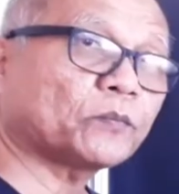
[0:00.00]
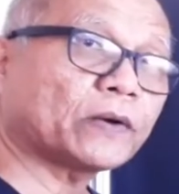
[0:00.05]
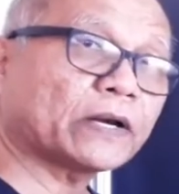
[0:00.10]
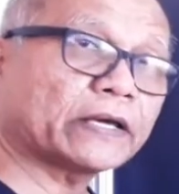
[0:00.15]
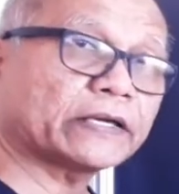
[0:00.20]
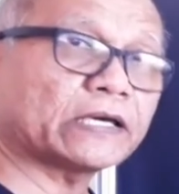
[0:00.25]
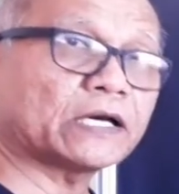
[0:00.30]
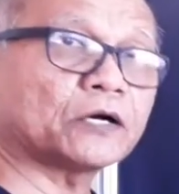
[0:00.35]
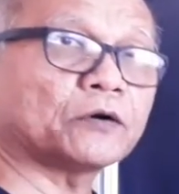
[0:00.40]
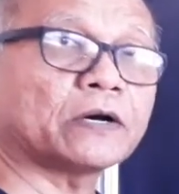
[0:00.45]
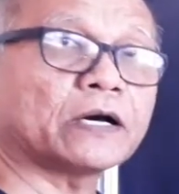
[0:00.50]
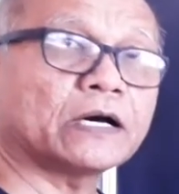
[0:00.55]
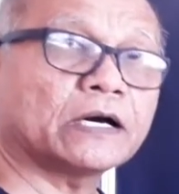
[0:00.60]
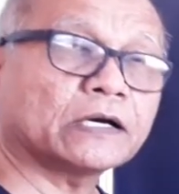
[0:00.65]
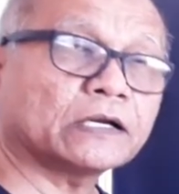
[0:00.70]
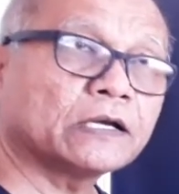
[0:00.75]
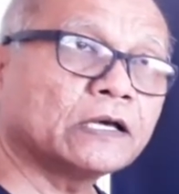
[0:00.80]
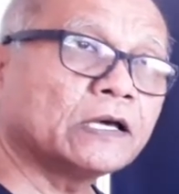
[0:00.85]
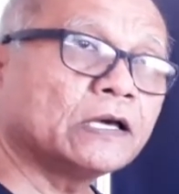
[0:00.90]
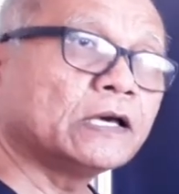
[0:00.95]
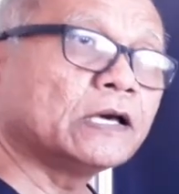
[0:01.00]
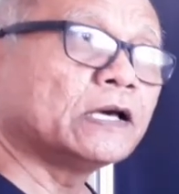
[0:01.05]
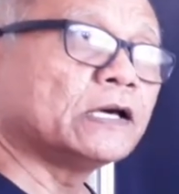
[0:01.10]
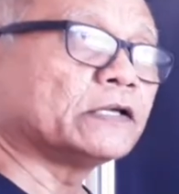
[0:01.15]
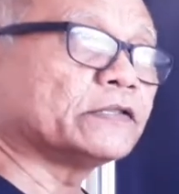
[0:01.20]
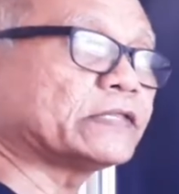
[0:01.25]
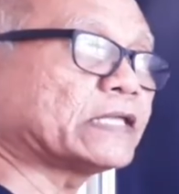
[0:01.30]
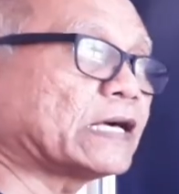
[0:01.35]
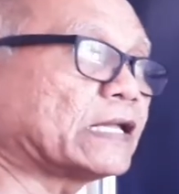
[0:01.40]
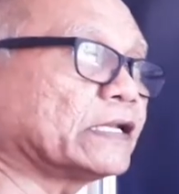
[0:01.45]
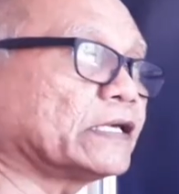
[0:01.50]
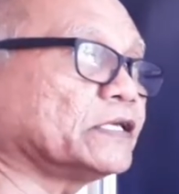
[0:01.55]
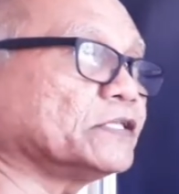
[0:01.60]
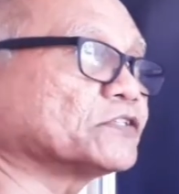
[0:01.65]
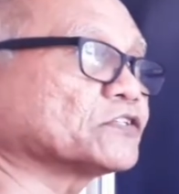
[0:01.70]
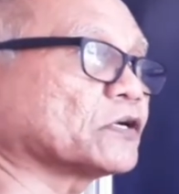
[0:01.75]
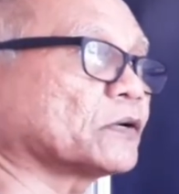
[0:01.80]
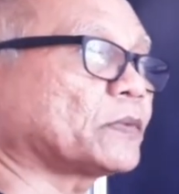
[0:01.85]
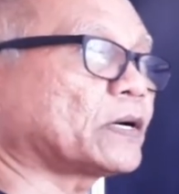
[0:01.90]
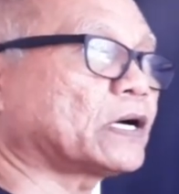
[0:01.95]
apply our
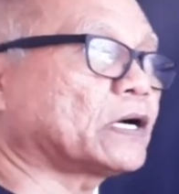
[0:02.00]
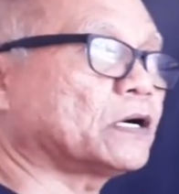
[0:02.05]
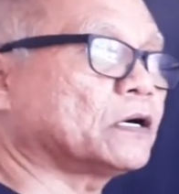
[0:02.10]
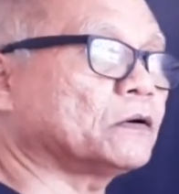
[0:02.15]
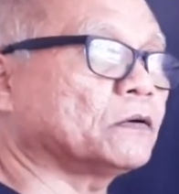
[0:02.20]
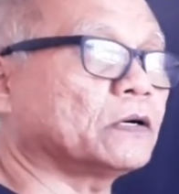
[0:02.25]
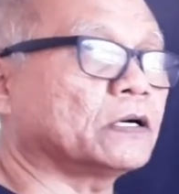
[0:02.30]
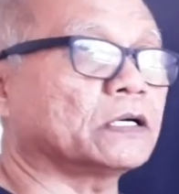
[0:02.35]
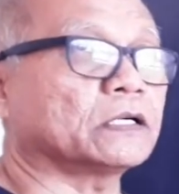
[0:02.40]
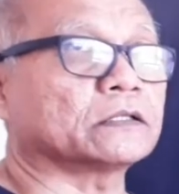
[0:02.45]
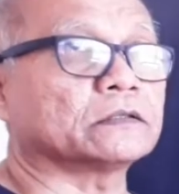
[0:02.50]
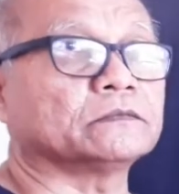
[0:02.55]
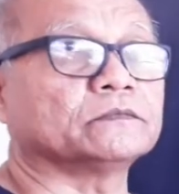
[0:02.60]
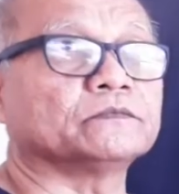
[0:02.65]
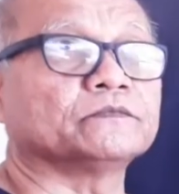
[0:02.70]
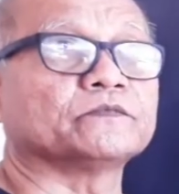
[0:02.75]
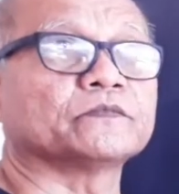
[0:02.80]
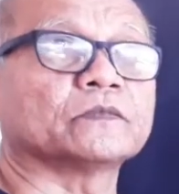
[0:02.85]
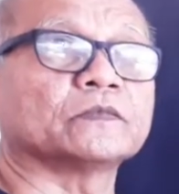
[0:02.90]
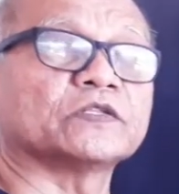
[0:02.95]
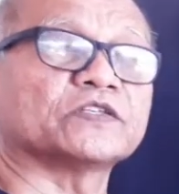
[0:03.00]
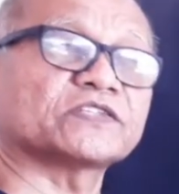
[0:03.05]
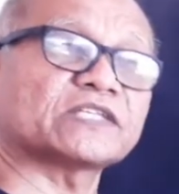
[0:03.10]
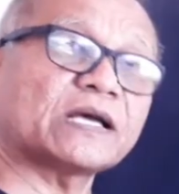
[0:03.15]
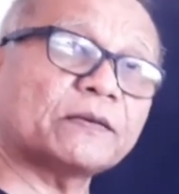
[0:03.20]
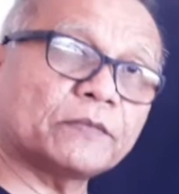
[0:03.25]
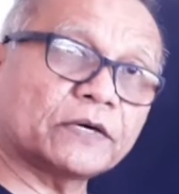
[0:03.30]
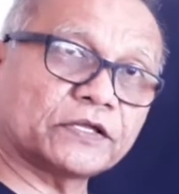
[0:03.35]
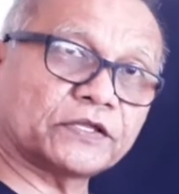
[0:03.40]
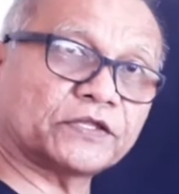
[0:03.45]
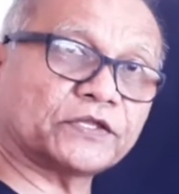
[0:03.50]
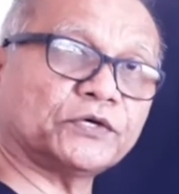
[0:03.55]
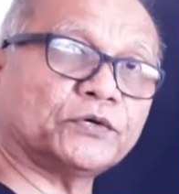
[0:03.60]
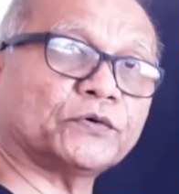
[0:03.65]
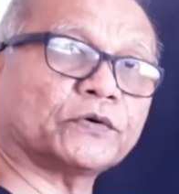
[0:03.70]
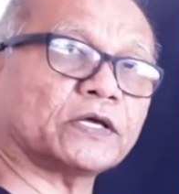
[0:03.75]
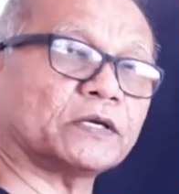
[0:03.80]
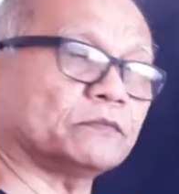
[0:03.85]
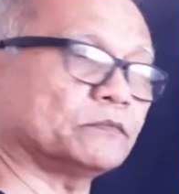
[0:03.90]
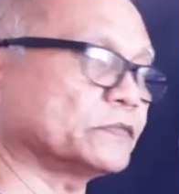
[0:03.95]
knowledge of some
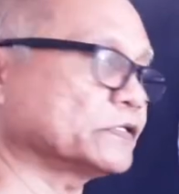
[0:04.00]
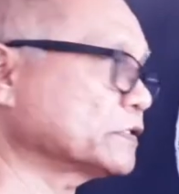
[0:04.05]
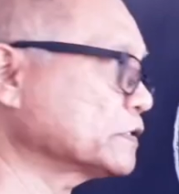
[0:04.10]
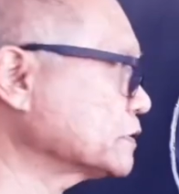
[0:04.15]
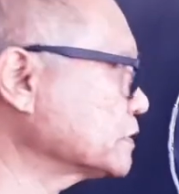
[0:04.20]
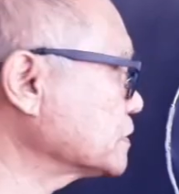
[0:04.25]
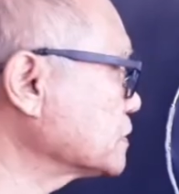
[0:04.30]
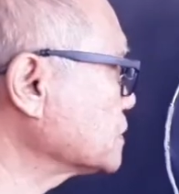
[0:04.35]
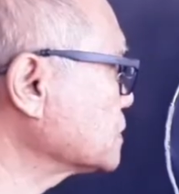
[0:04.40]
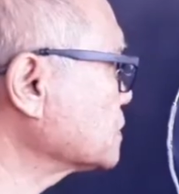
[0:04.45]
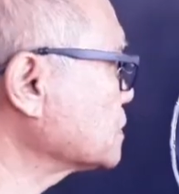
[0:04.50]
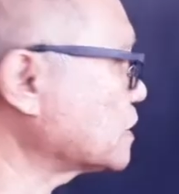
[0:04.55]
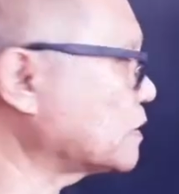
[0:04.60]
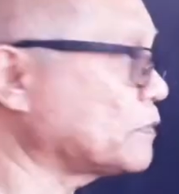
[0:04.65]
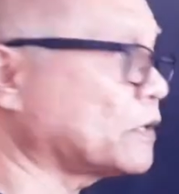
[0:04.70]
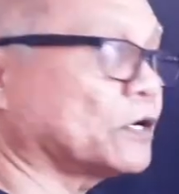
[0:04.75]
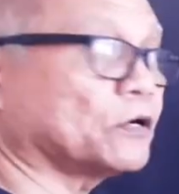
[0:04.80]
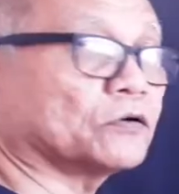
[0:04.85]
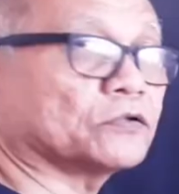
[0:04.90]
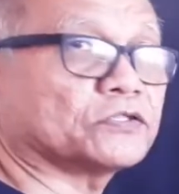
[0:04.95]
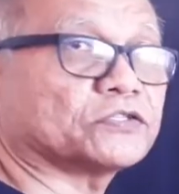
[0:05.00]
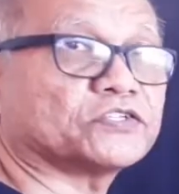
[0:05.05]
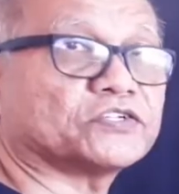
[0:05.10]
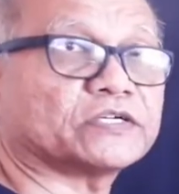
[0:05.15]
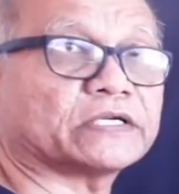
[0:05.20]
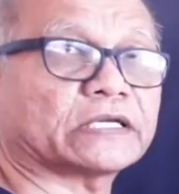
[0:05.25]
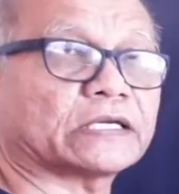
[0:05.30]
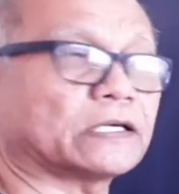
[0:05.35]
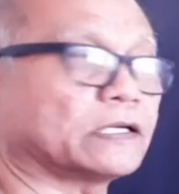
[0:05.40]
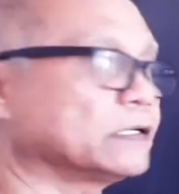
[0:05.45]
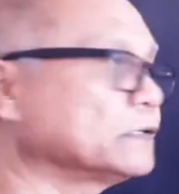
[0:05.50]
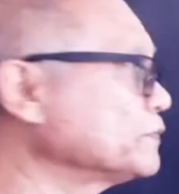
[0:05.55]
theorems about circle.